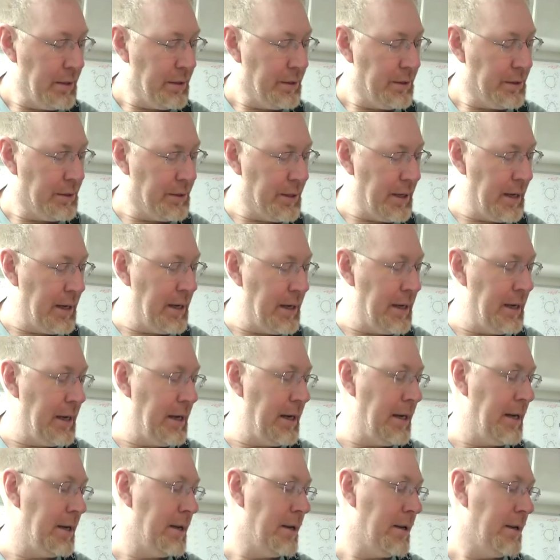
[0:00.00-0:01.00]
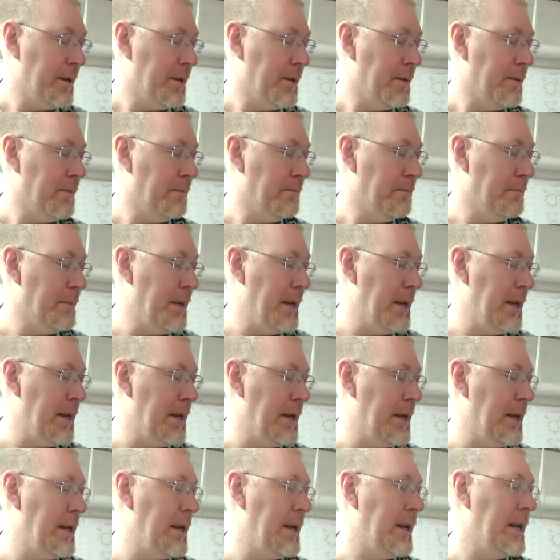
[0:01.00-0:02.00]
C,
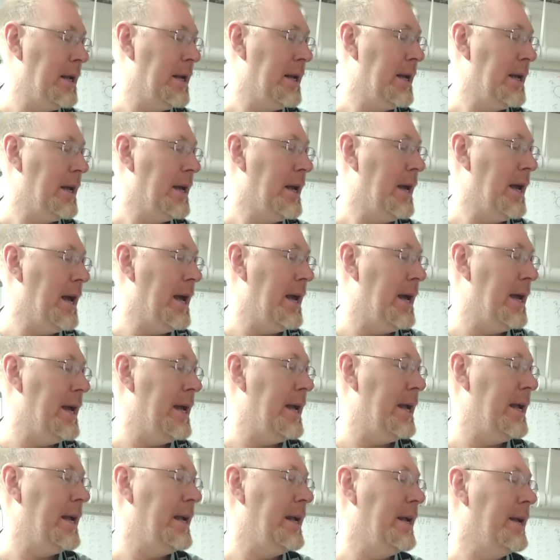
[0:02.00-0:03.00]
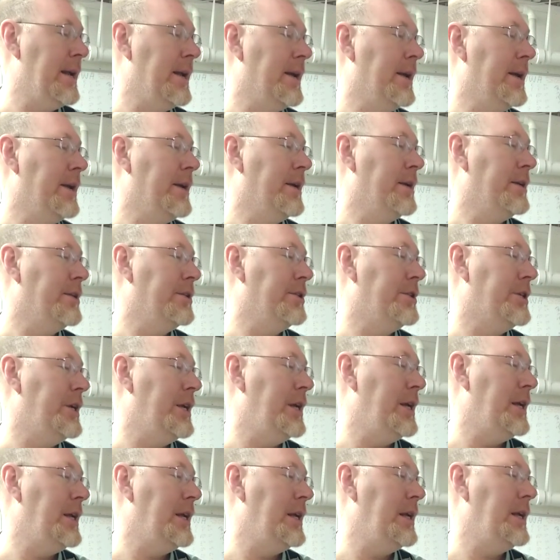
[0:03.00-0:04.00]
B, A,
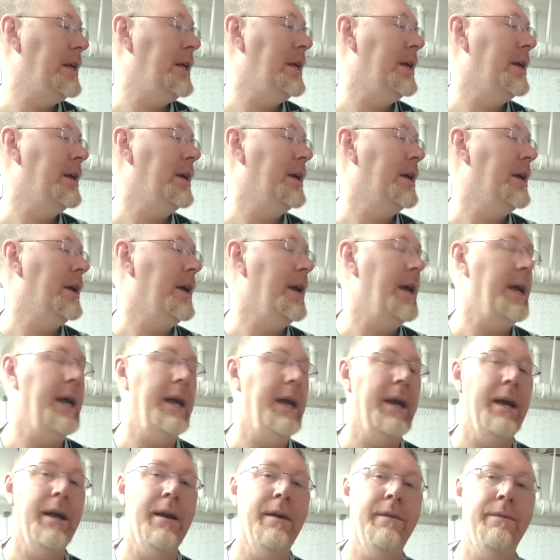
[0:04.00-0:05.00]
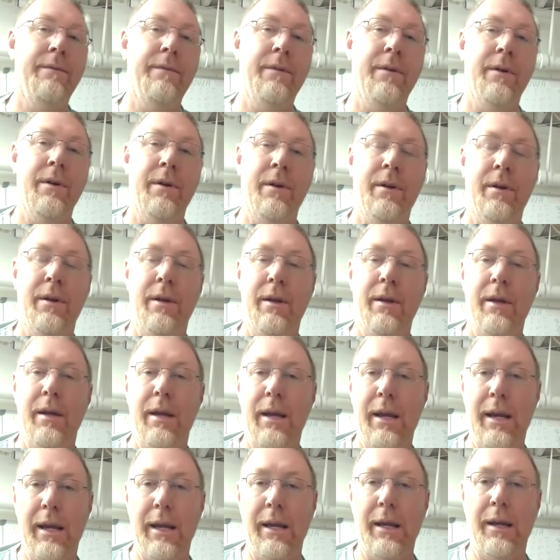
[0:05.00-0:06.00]
G, F,
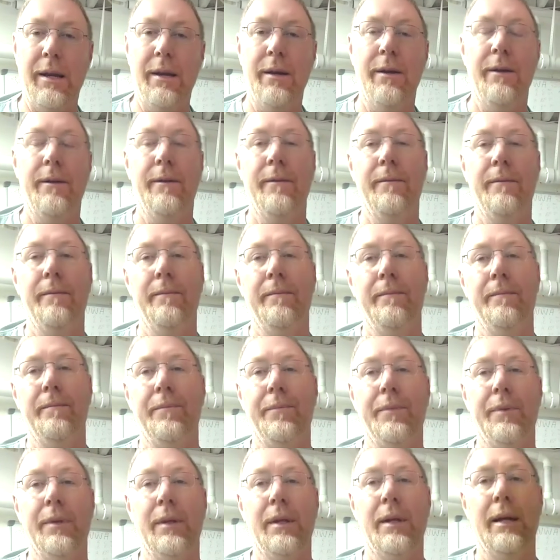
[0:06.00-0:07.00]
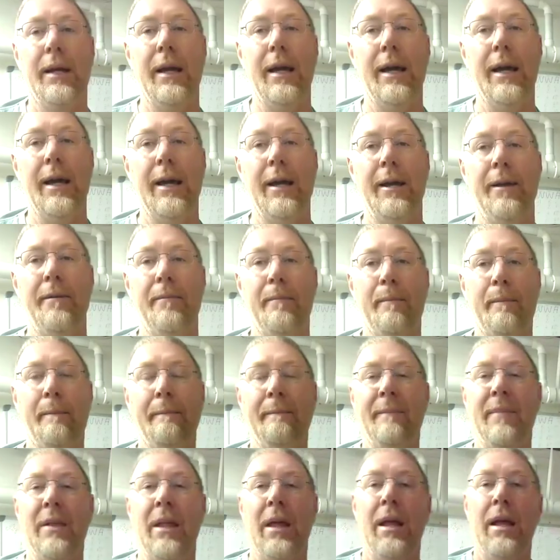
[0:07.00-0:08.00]
E. Okay?
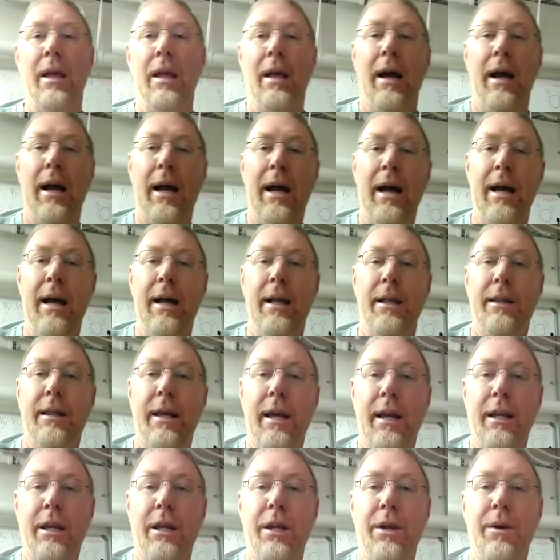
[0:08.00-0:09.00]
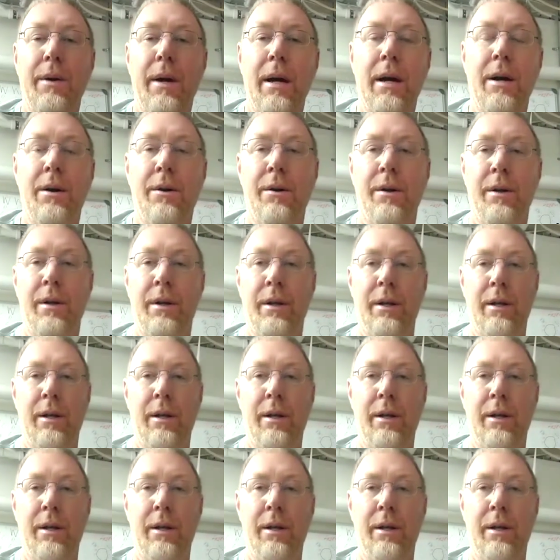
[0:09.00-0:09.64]
All right, thank you all.